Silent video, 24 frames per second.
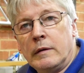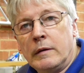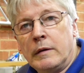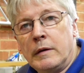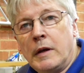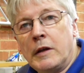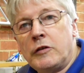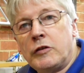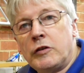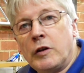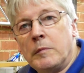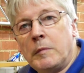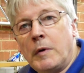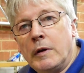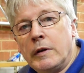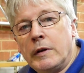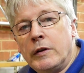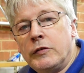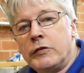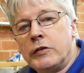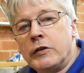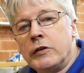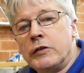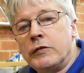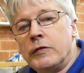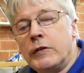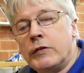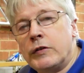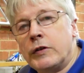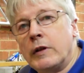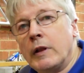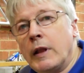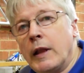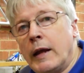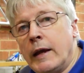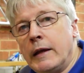Next on my list is
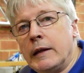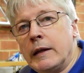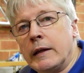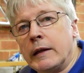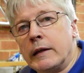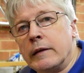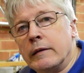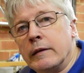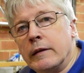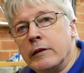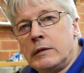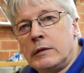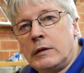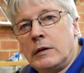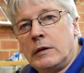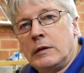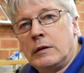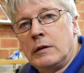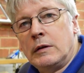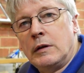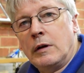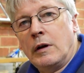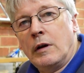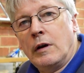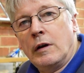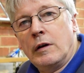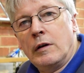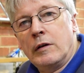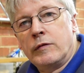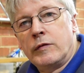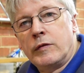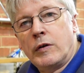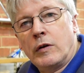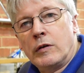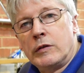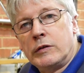physical handling.
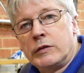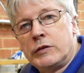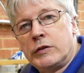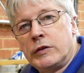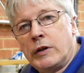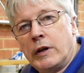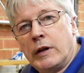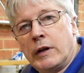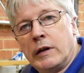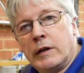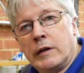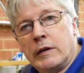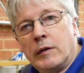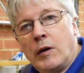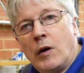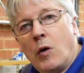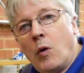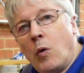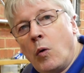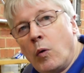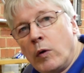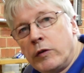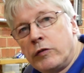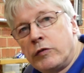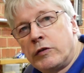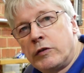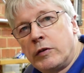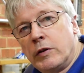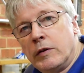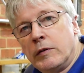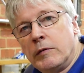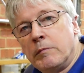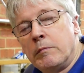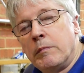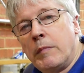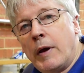I've got a hoist
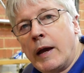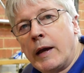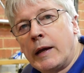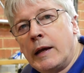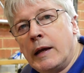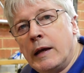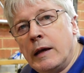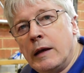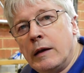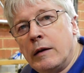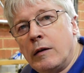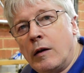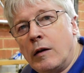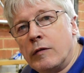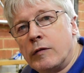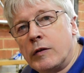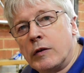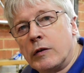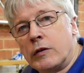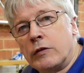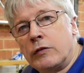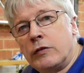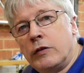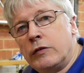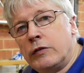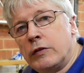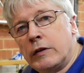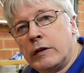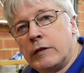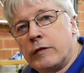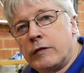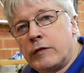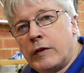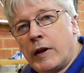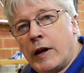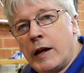back here, I've got a scissor
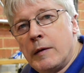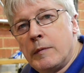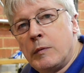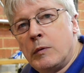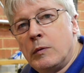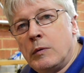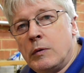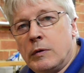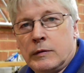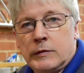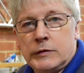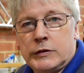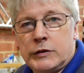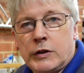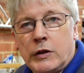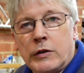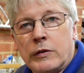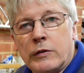lift table, I'll show you